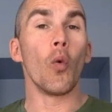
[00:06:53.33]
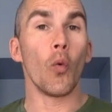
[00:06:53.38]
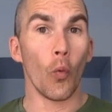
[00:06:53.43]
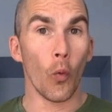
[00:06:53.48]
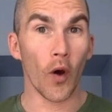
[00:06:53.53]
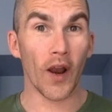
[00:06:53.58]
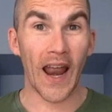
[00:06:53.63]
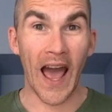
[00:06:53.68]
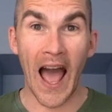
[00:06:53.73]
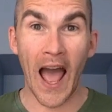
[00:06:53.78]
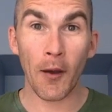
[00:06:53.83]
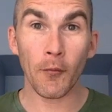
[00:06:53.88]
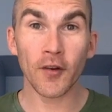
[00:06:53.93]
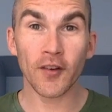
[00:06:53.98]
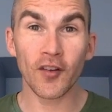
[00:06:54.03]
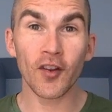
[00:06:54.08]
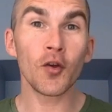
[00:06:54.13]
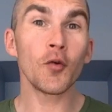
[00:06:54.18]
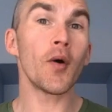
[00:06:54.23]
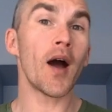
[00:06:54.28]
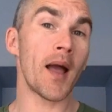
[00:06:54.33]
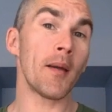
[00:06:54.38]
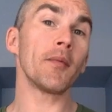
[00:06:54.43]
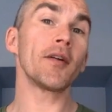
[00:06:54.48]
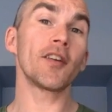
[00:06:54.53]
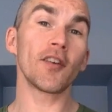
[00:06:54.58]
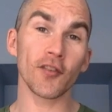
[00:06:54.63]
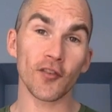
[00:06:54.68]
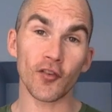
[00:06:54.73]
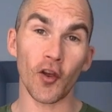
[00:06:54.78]
What I would do, I'm a
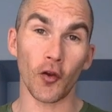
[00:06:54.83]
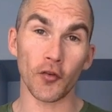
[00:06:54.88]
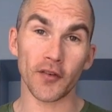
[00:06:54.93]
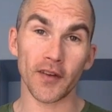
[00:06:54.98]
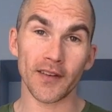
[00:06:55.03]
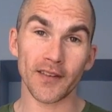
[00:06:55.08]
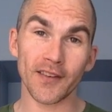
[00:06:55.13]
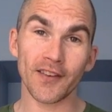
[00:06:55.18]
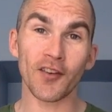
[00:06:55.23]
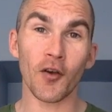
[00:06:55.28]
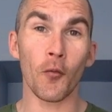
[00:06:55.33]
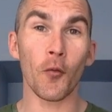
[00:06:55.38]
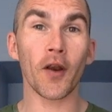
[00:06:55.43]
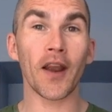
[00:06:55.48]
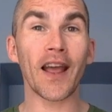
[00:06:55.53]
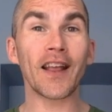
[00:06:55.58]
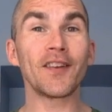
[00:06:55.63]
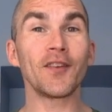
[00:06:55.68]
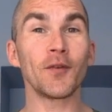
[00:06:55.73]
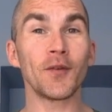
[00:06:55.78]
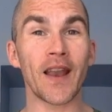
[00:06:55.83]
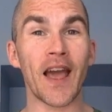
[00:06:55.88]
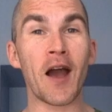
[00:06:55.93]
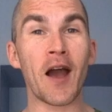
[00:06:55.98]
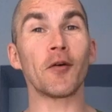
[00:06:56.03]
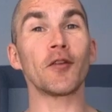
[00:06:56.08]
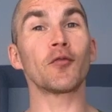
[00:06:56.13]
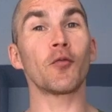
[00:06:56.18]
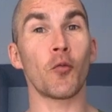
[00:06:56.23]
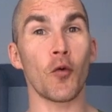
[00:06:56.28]
consultant, so what I do
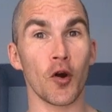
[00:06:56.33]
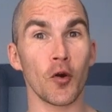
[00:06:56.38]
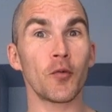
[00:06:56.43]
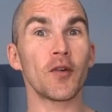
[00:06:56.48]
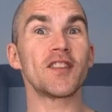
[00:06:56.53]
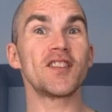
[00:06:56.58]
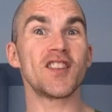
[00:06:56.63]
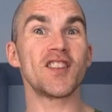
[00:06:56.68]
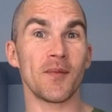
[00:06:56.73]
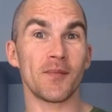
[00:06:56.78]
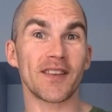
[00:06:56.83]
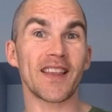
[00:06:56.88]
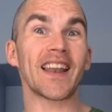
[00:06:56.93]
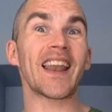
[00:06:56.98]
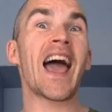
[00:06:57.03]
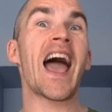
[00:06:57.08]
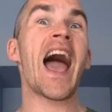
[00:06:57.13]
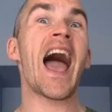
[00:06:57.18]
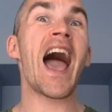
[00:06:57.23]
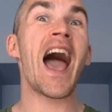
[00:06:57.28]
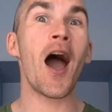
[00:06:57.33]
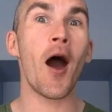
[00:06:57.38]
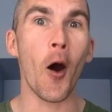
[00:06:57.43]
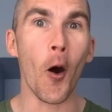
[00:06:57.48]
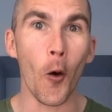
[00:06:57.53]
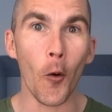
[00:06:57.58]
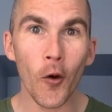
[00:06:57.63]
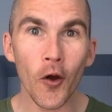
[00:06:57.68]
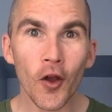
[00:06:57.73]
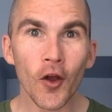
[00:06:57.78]
now is work with gyms on
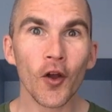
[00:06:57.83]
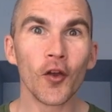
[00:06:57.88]
how